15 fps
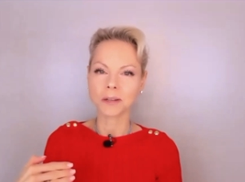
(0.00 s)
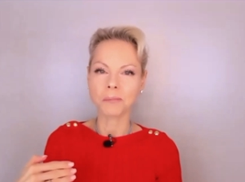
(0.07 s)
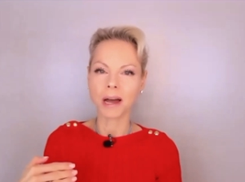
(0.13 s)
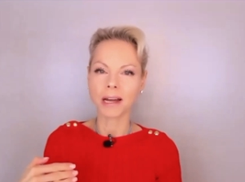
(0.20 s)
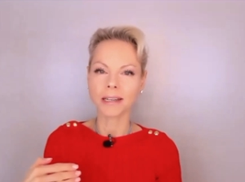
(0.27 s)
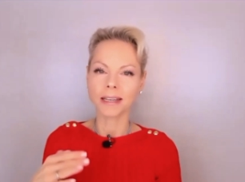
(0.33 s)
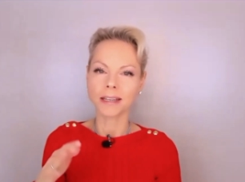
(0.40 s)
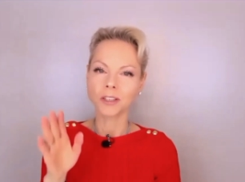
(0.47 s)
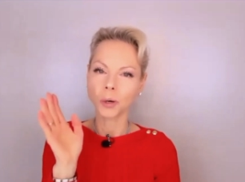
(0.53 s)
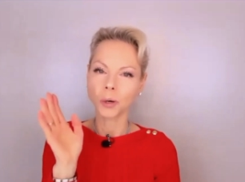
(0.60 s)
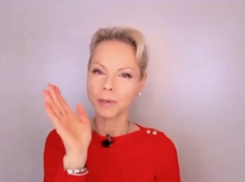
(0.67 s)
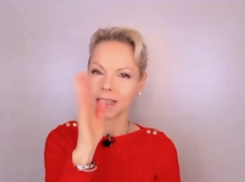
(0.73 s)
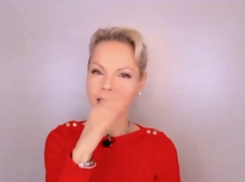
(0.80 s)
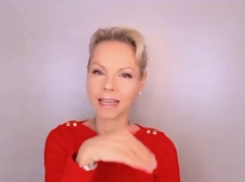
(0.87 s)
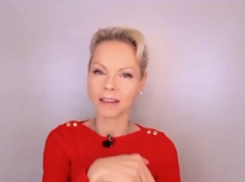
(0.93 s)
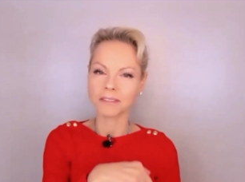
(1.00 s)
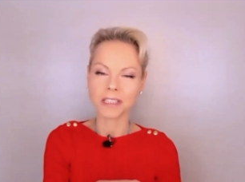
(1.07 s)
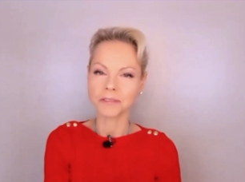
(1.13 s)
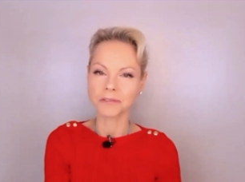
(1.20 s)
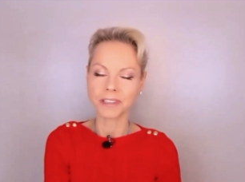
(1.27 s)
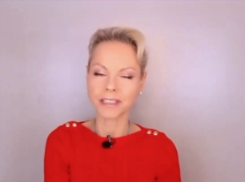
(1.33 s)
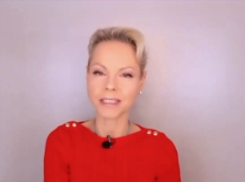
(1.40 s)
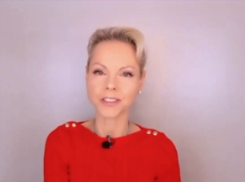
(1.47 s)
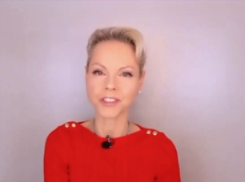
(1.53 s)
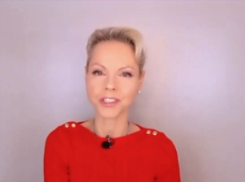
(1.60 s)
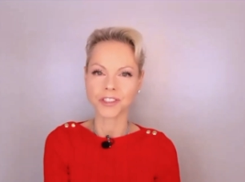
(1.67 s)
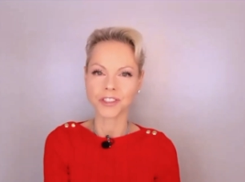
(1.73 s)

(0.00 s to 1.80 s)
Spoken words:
the money and nobody even cares